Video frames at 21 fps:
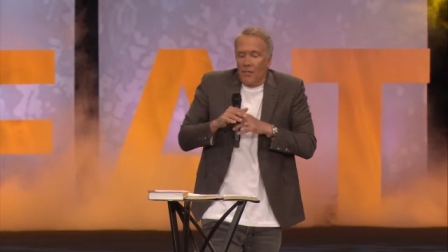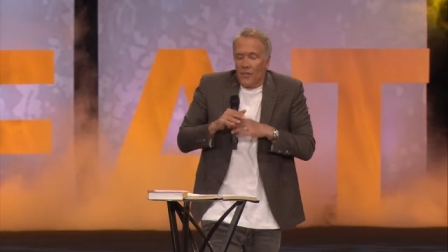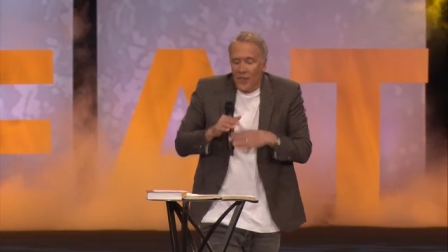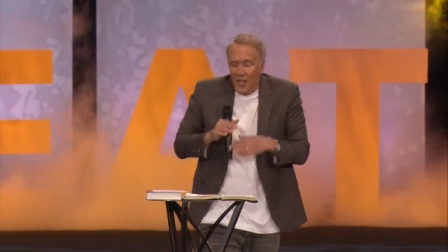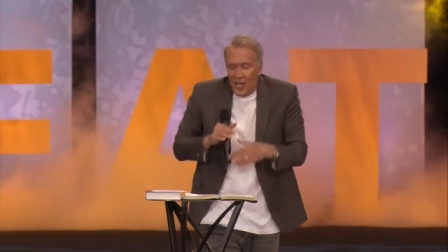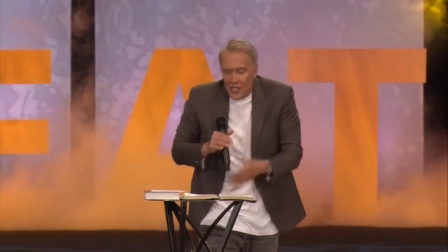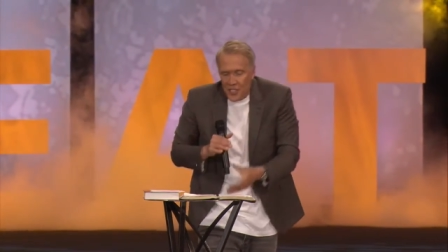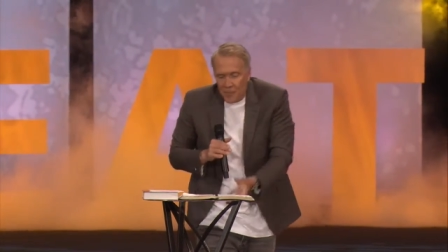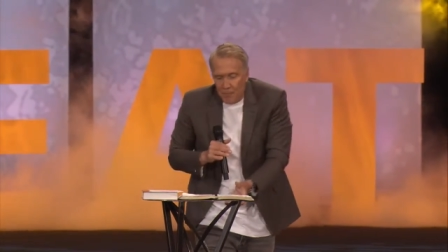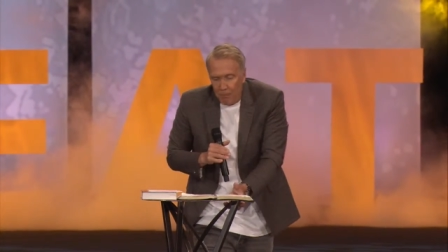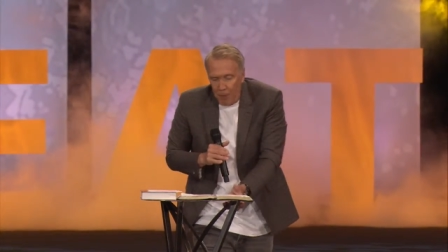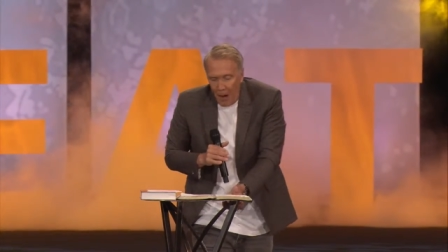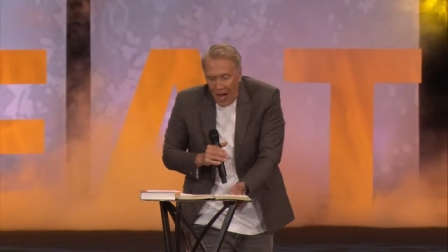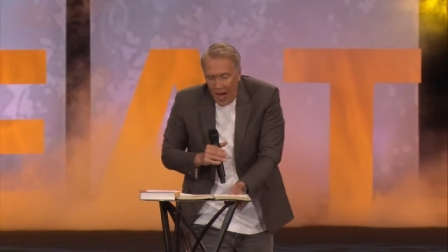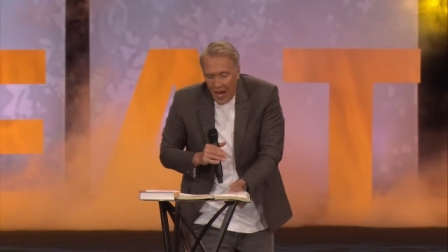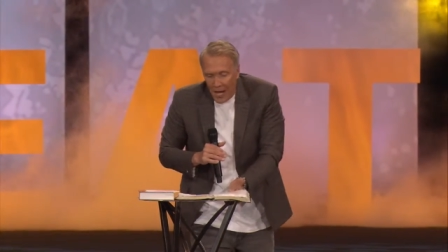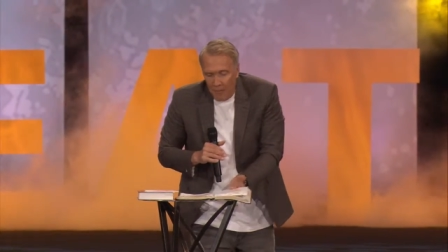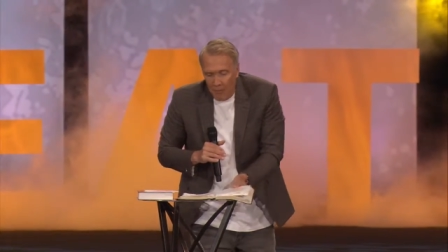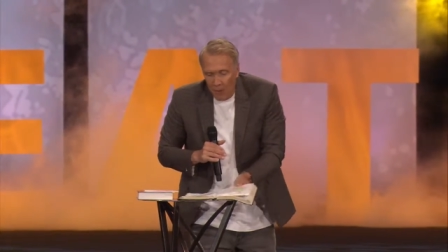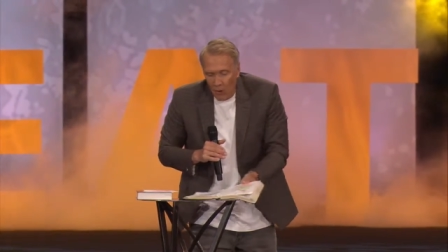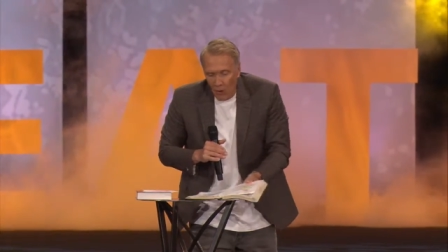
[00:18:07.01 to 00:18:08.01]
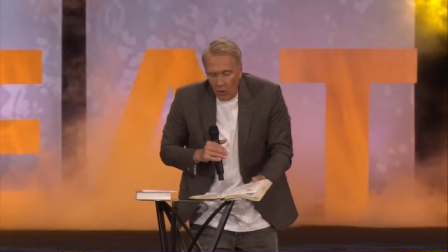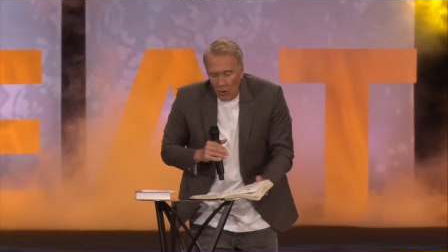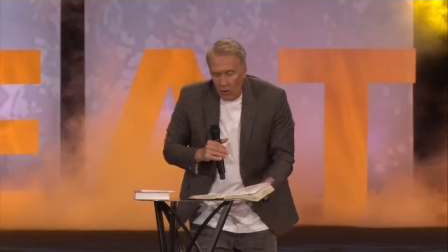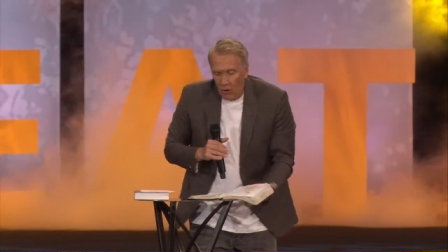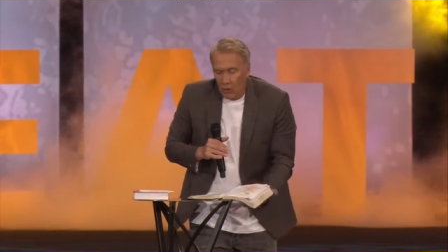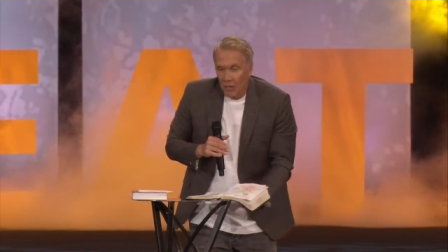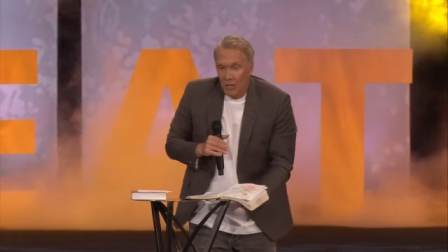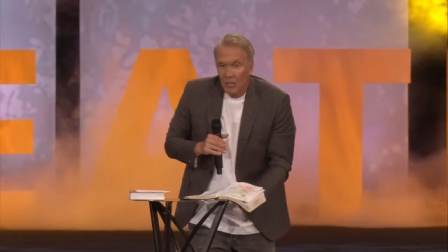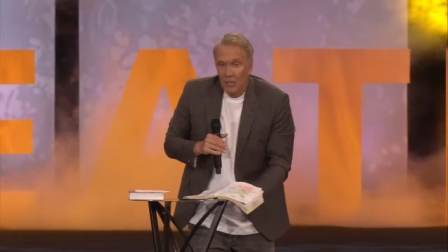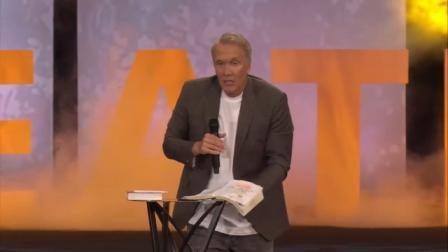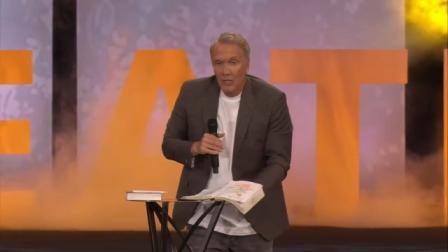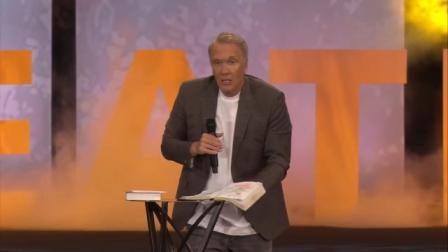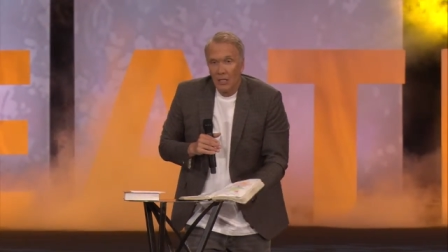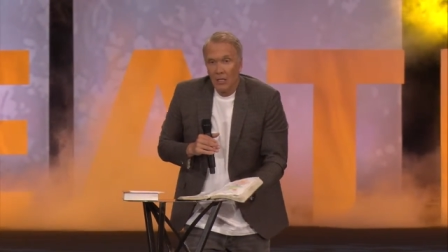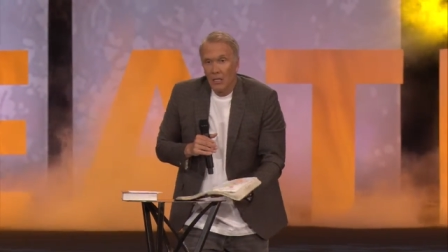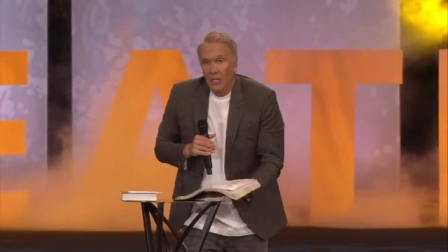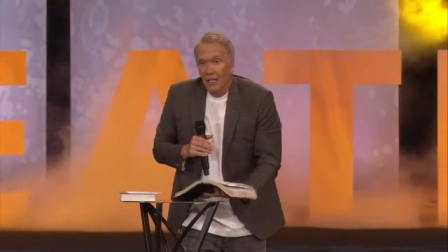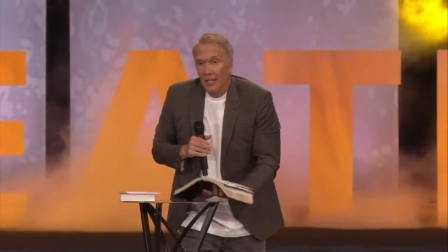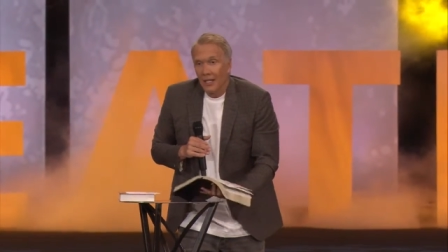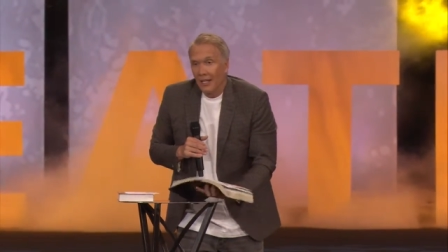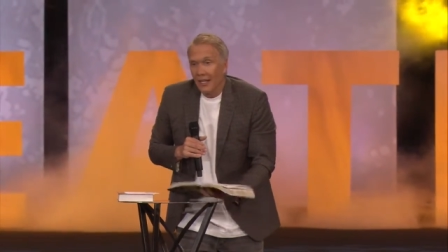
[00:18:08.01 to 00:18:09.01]
This Bible
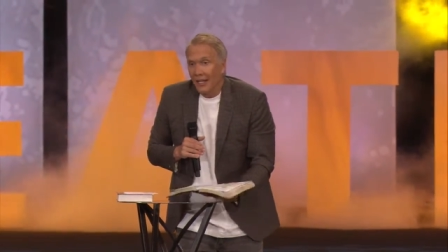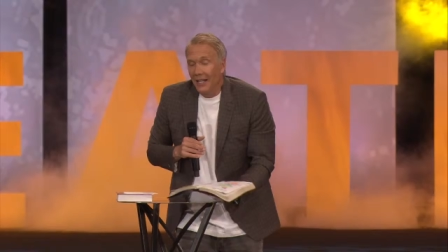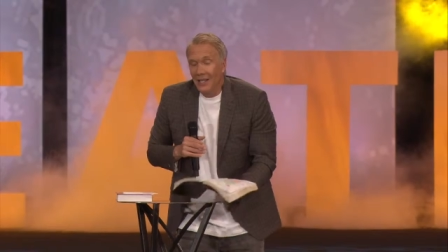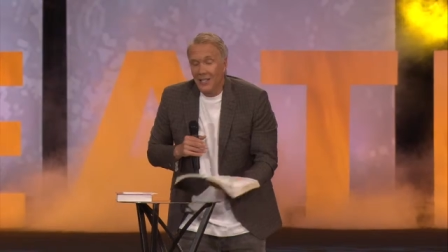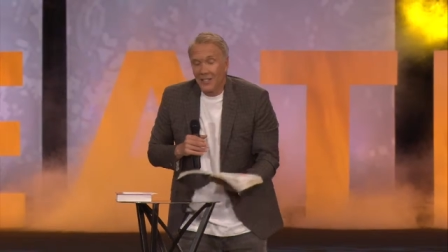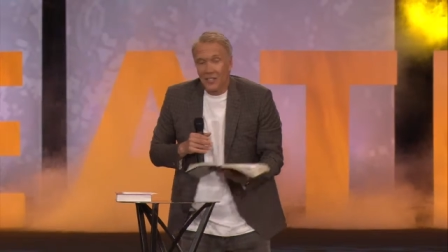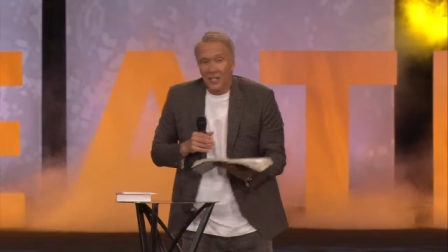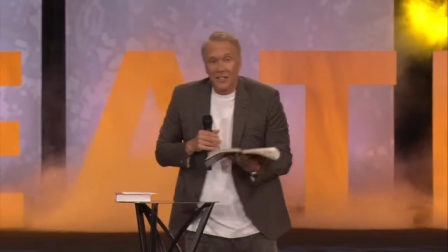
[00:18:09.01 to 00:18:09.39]
is,